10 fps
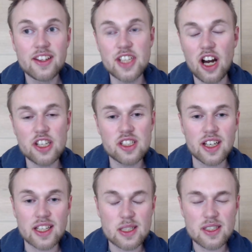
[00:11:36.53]

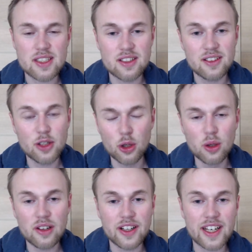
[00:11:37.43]
Judging, it's
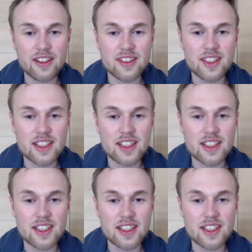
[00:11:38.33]
goal oriented,